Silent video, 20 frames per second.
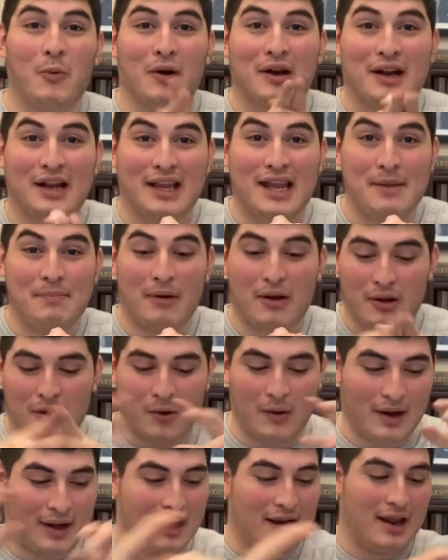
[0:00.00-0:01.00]
gonna keep on
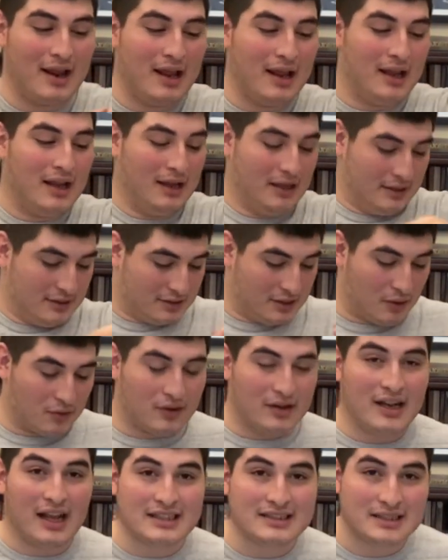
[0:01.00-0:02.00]
going. So the
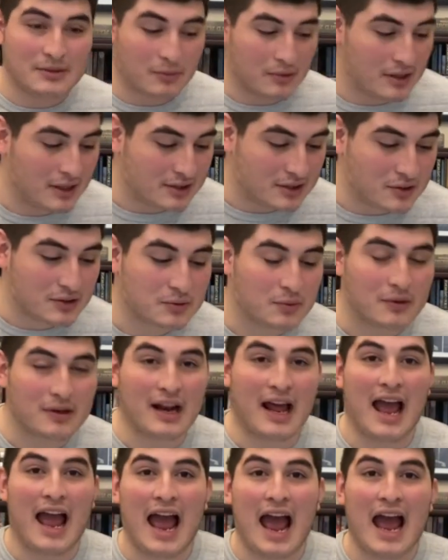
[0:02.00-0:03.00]
next thing we're gonna do is we're gonna
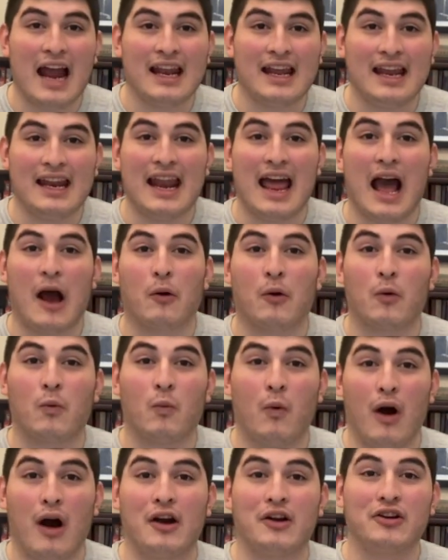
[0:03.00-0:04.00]
add in our
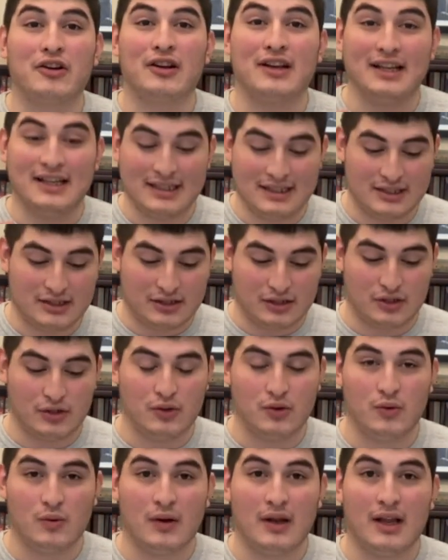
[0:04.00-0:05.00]
water
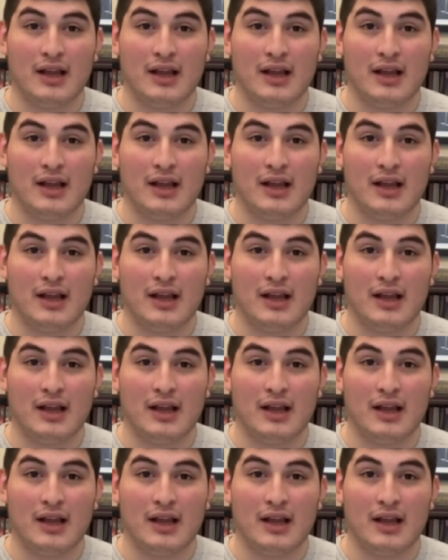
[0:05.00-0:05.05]
into